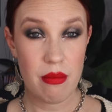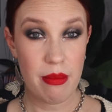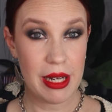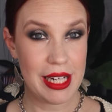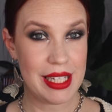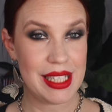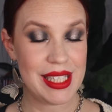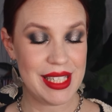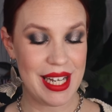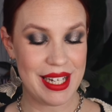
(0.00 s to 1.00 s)
My
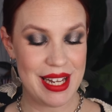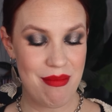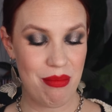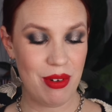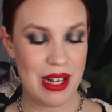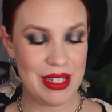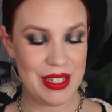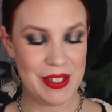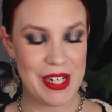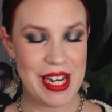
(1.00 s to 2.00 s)
second bronzer